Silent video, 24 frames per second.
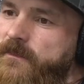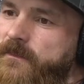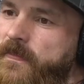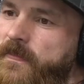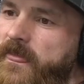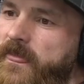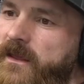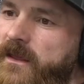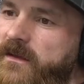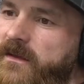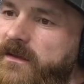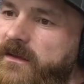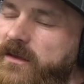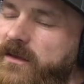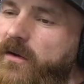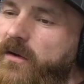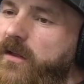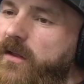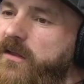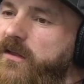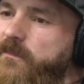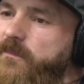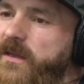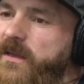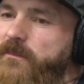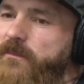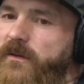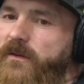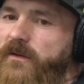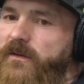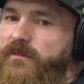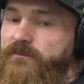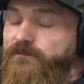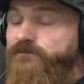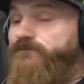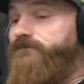You know, a lot of
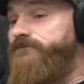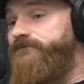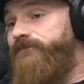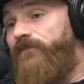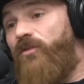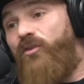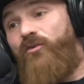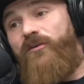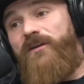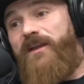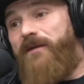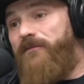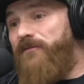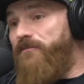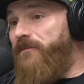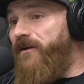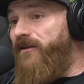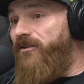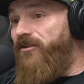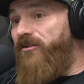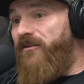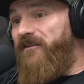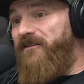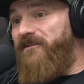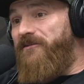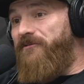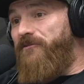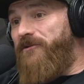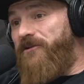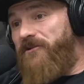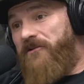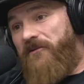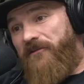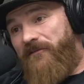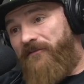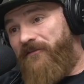people, no names mentioned, we
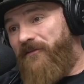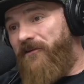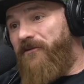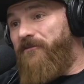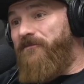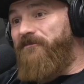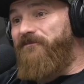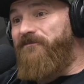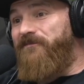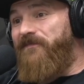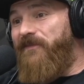know a few,